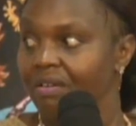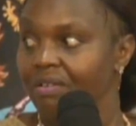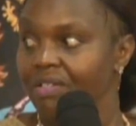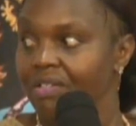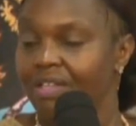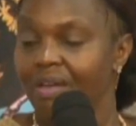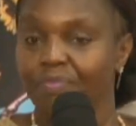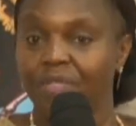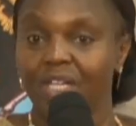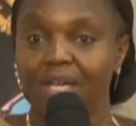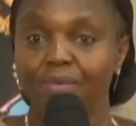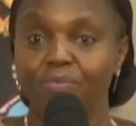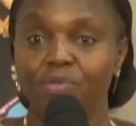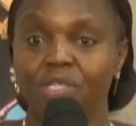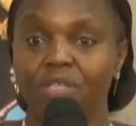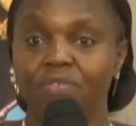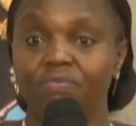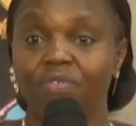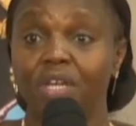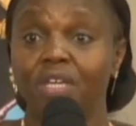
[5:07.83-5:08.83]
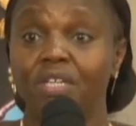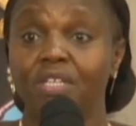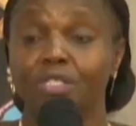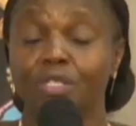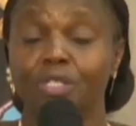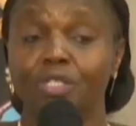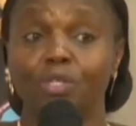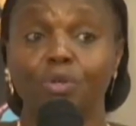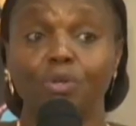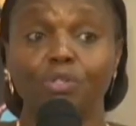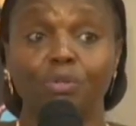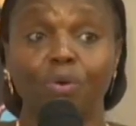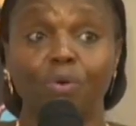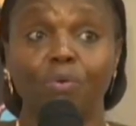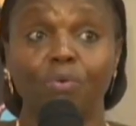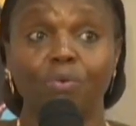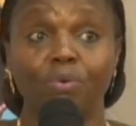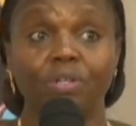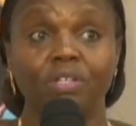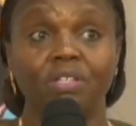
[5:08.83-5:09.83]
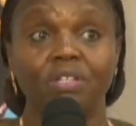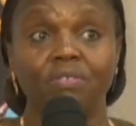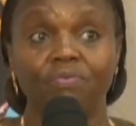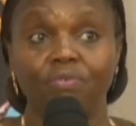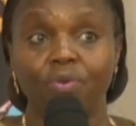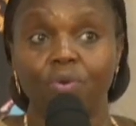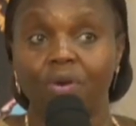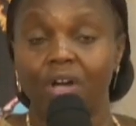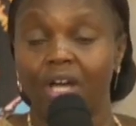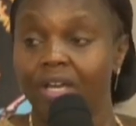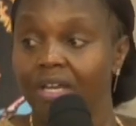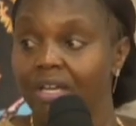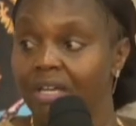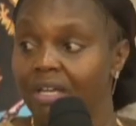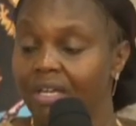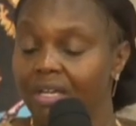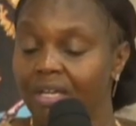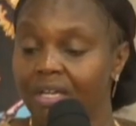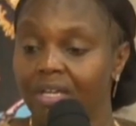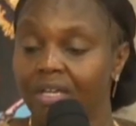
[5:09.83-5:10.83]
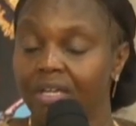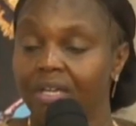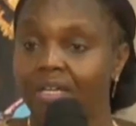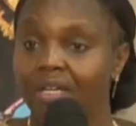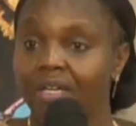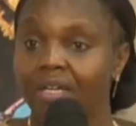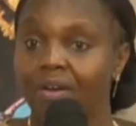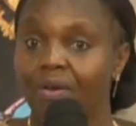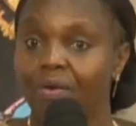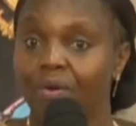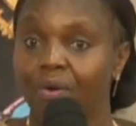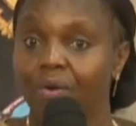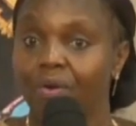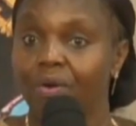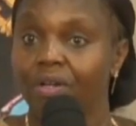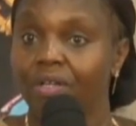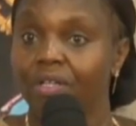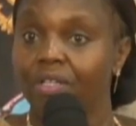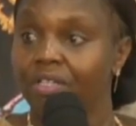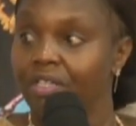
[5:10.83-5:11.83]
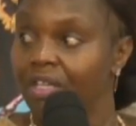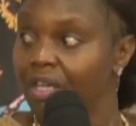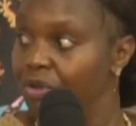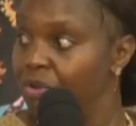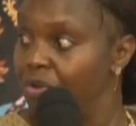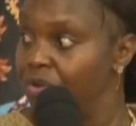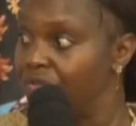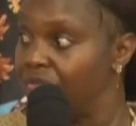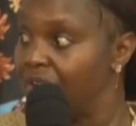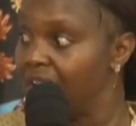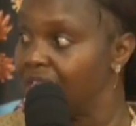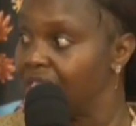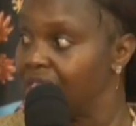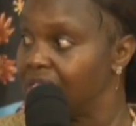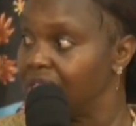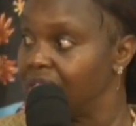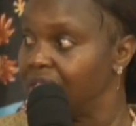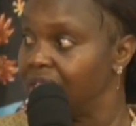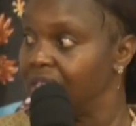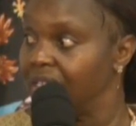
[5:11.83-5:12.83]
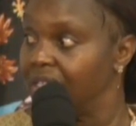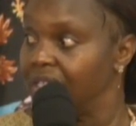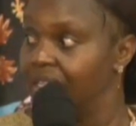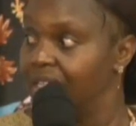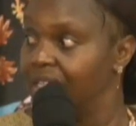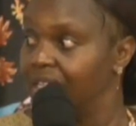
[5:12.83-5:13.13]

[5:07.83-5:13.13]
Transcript: Sometimes even it is also good if you can call the university,